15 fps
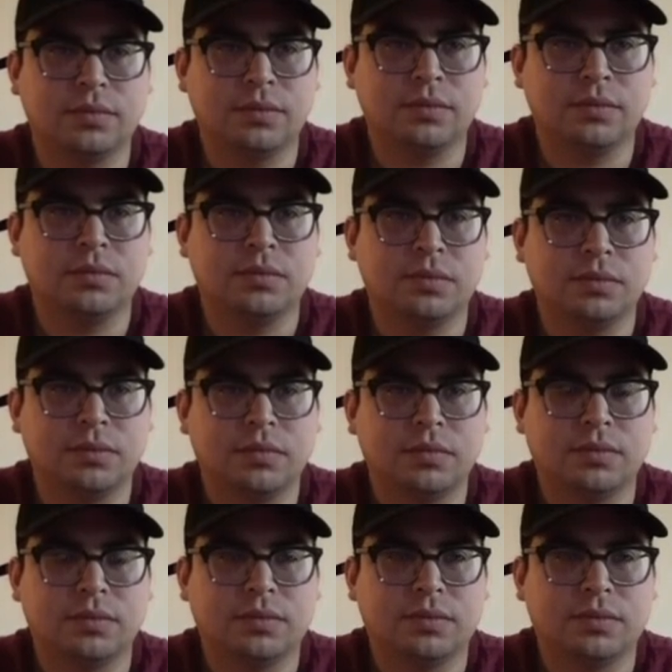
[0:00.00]

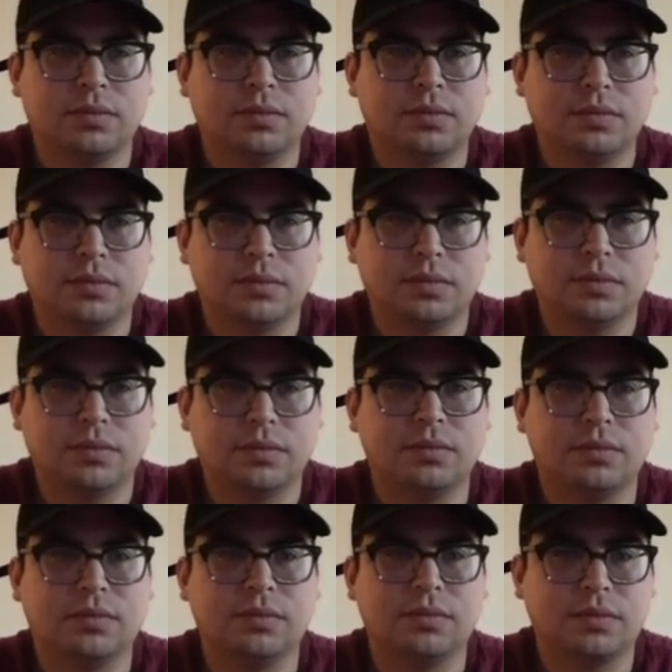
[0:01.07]

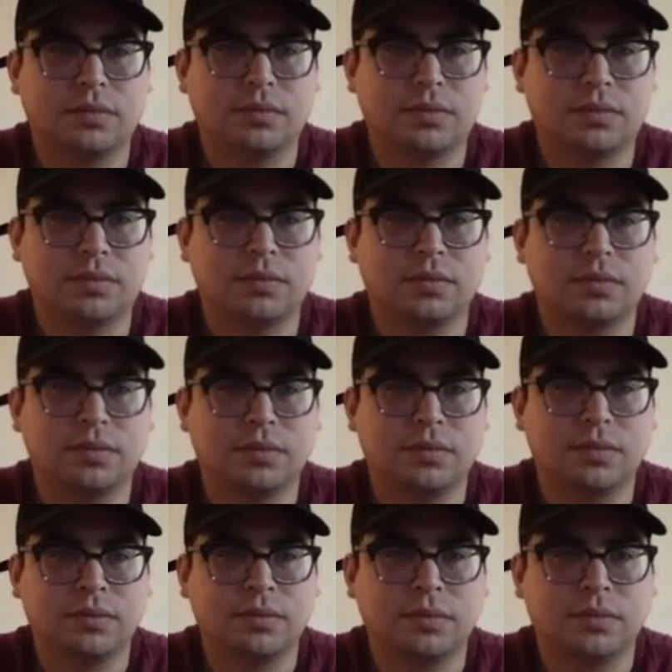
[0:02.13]

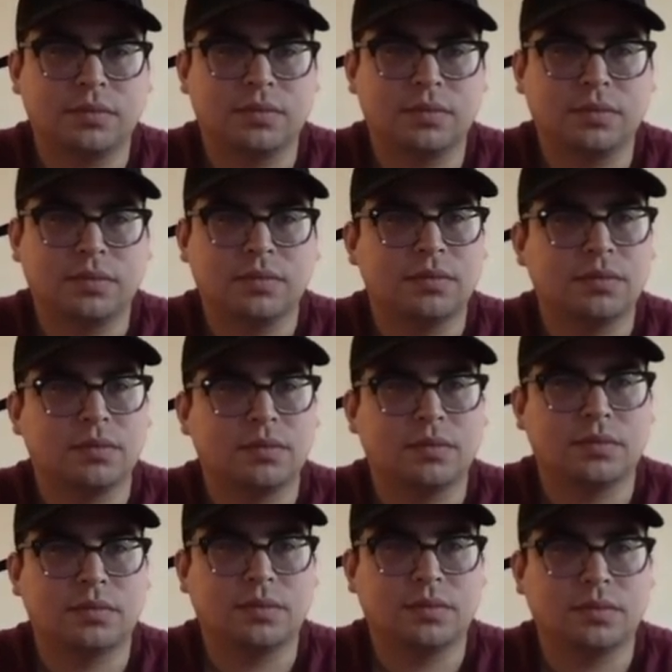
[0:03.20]

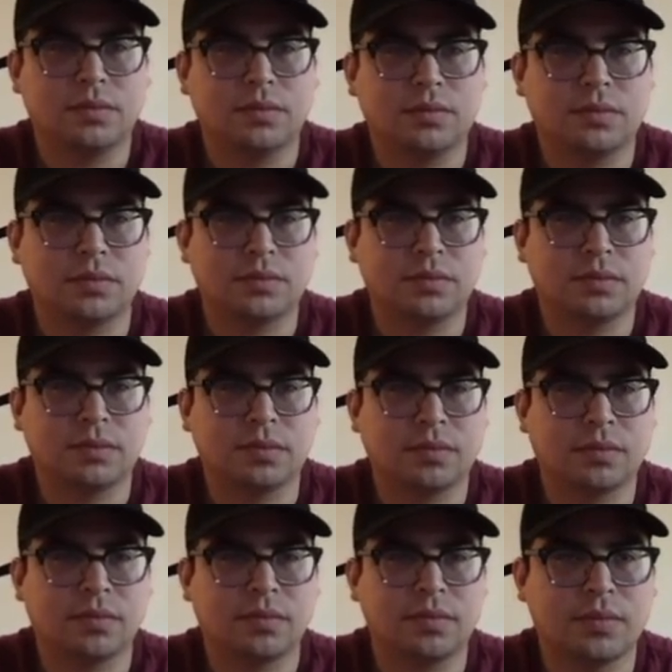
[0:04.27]

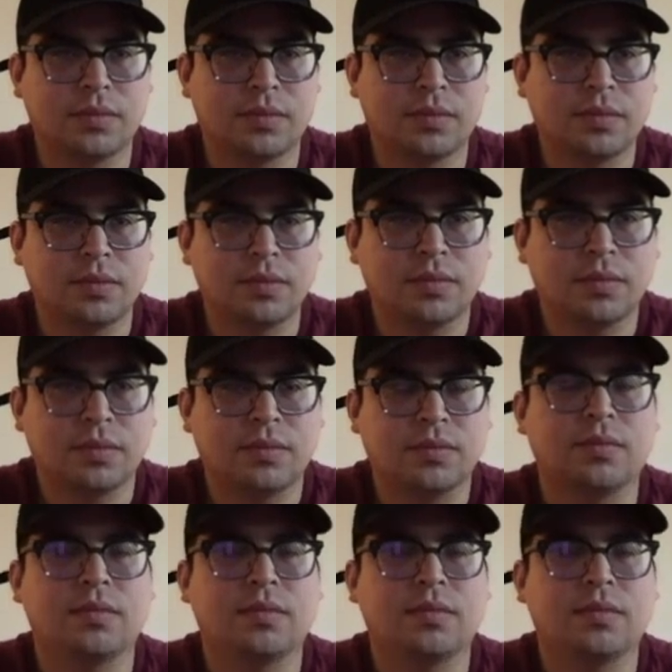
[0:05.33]
The person shown says nothing.